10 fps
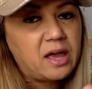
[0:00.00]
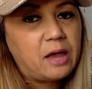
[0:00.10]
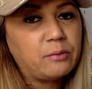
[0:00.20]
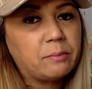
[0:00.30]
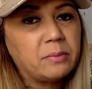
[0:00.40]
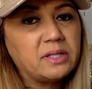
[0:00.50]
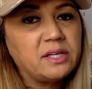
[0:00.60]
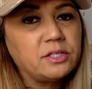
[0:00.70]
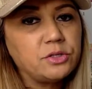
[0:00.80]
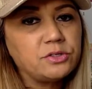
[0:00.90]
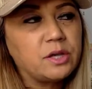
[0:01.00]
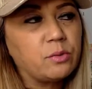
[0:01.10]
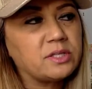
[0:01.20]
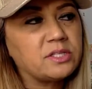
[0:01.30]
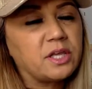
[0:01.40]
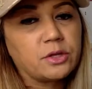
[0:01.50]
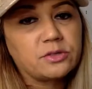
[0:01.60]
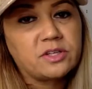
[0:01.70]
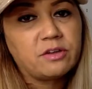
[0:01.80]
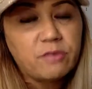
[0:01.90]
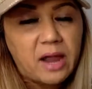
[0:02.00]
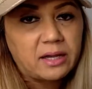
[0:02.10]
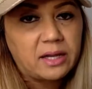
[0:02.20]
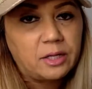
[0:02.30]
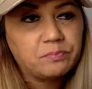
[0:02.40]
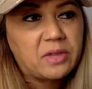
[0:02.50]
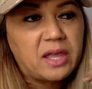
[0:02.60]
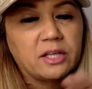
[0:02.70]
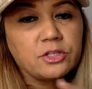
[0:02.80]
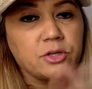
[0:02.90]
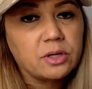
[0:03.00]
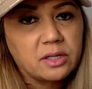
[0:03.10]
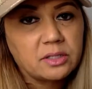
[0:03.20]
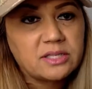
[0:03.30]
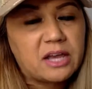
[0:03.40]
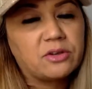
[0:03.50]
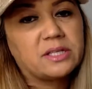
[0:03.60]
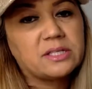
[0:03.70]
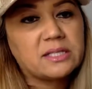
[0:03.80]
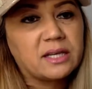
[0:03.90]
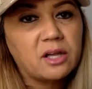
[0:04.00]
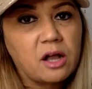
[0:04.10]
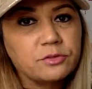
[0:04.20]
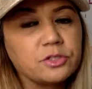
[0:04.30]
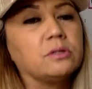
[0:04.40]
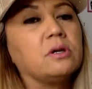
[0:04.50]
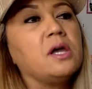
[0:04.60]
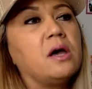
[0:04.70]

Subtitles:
I went Monday, Tuesday, Wednesday, Thursday, Friday, and I took Saturday and Sunday off to,